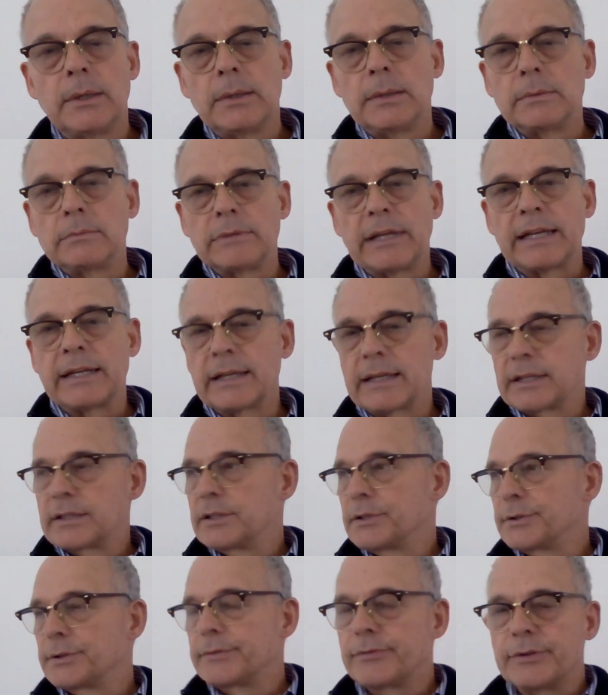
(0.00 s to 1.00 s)
getting a
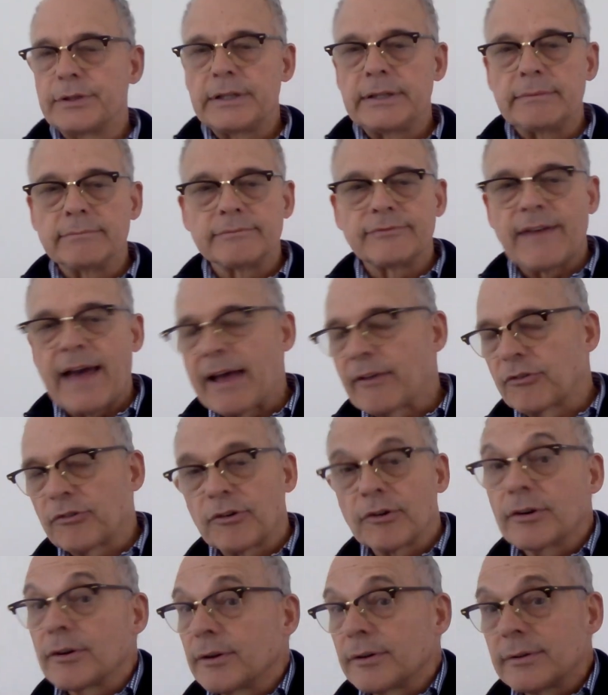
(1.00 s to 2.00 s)
delivery
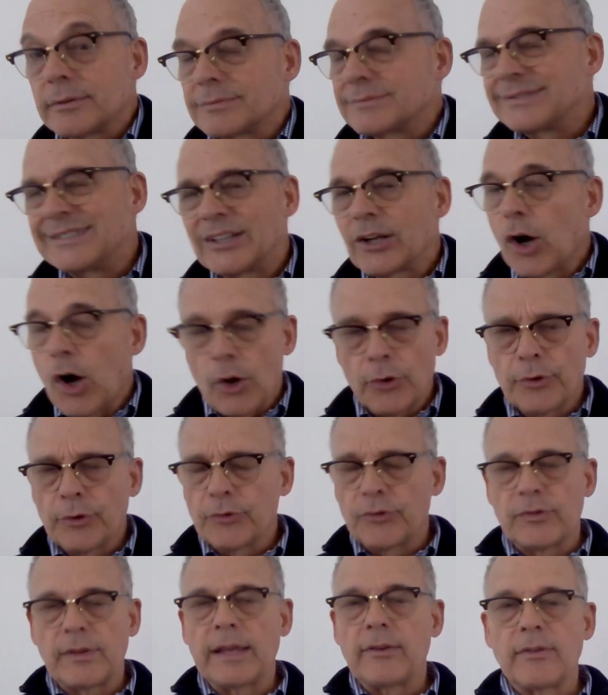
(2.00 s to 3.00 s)
faster, all
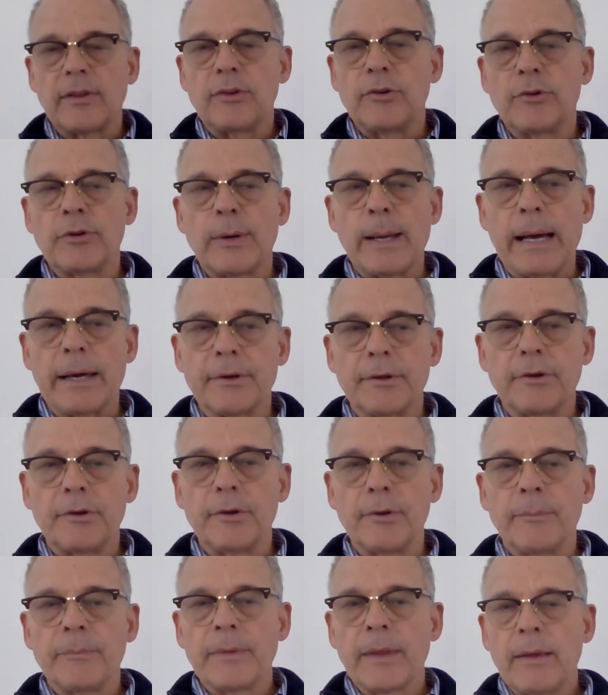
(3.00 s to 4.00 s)
those things that you know how to
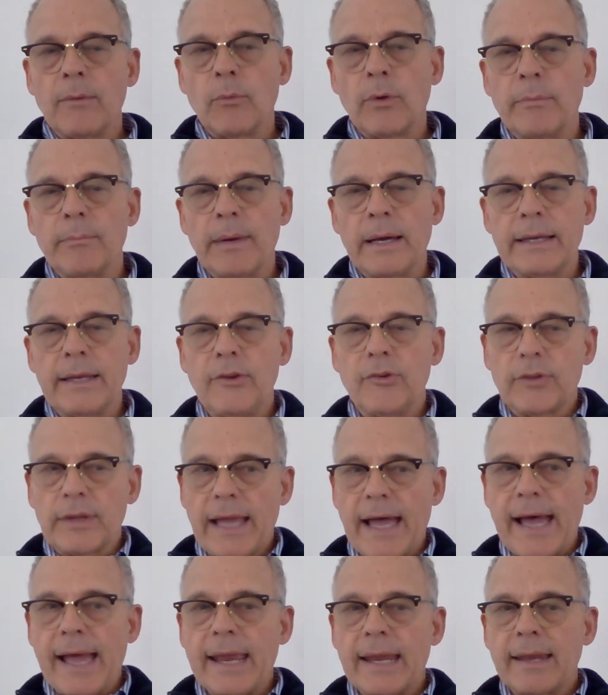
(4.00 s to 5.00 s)
do. When money's
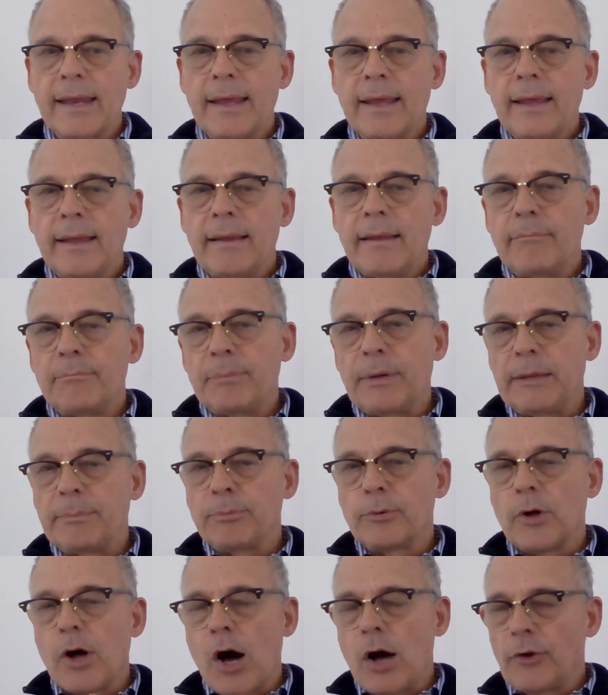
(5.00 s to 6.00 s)
tight,
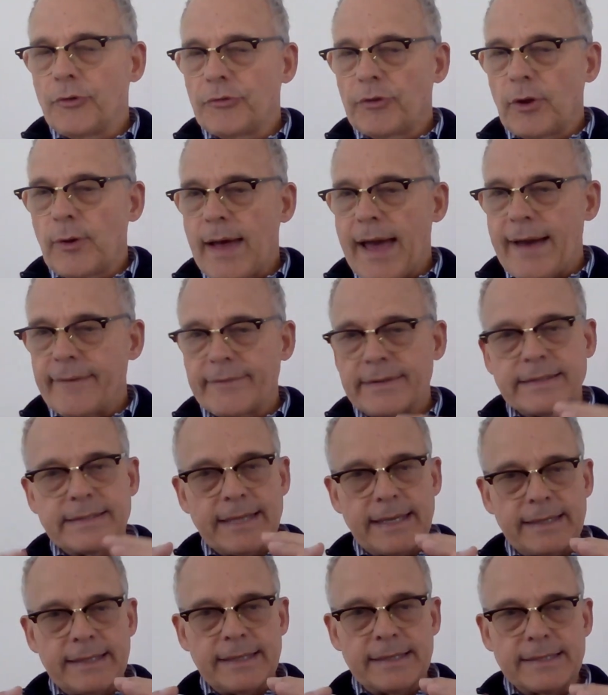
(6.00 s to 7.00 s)
people also have a
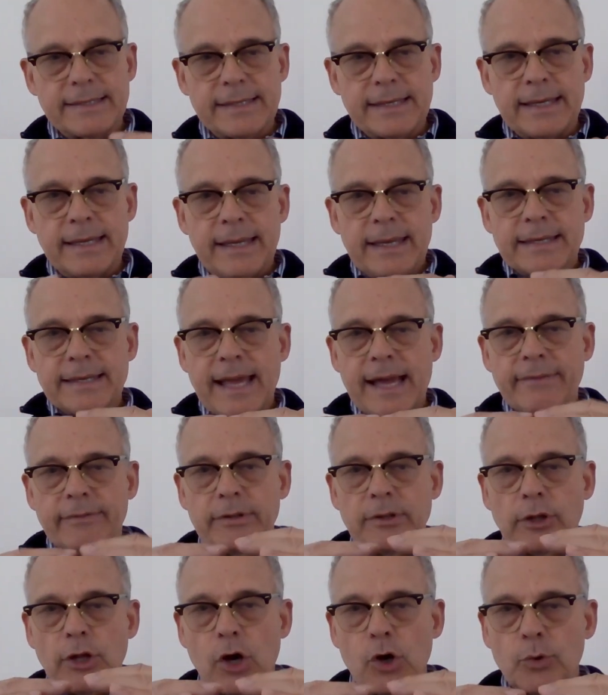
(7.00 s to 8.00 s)
tendency to have a
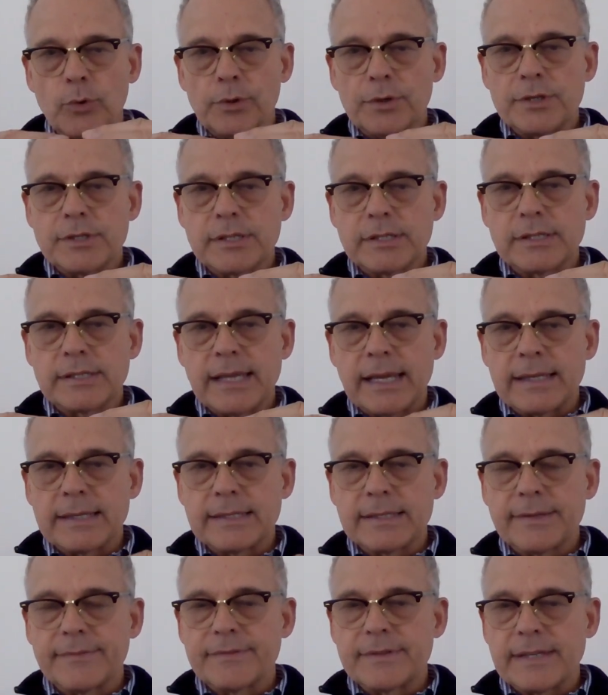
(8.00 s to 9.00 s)
lower
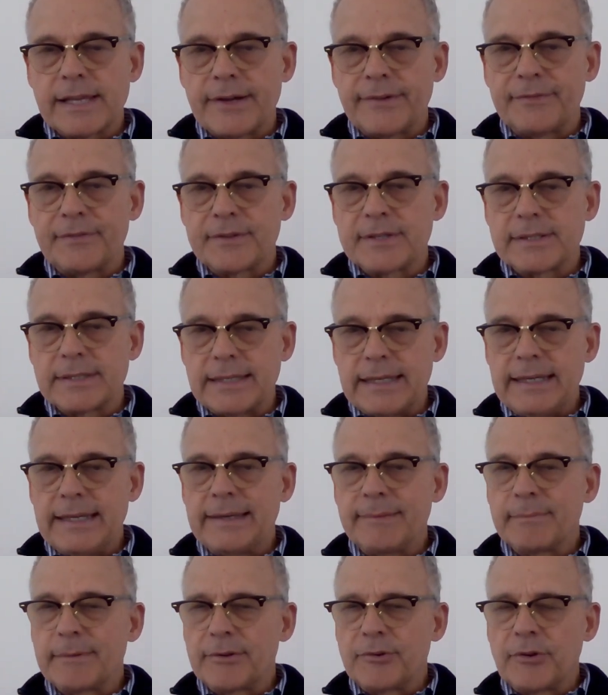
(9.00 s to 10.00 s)
sense of
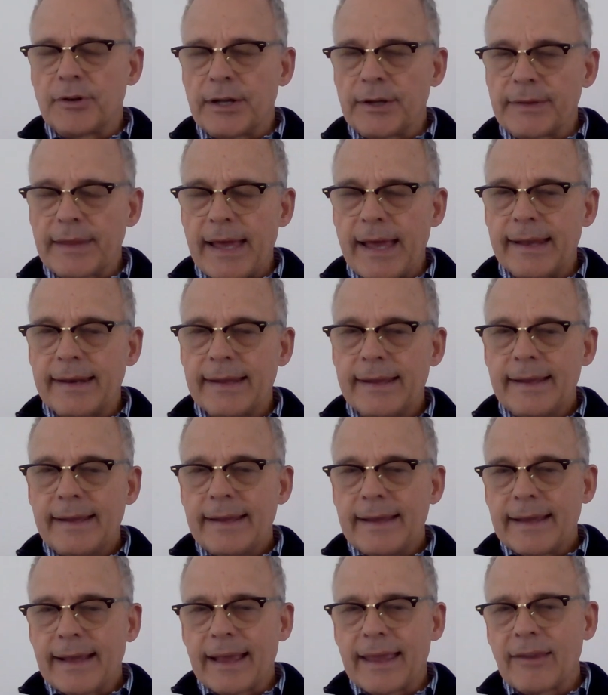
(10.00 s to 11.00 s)
self-esteem. Did you know that?
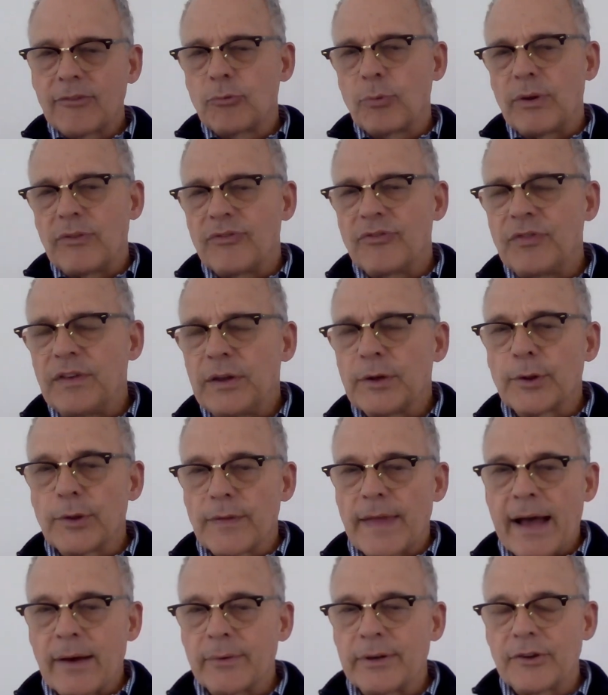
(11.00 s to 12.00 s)
I guess we feel
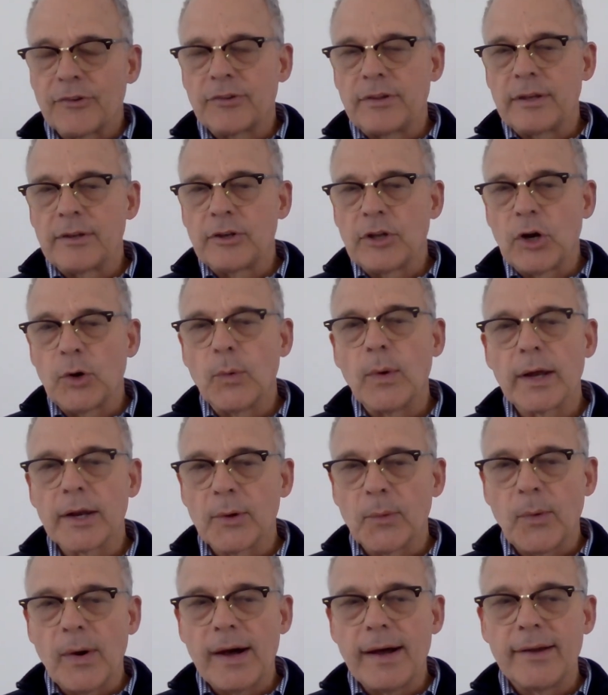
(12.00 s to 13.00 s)
that. We just didn't know what it
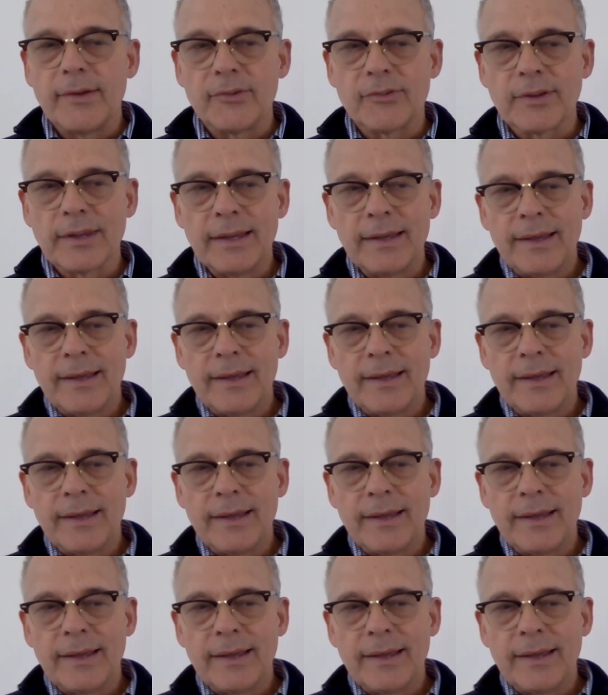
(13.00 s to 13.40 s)
was.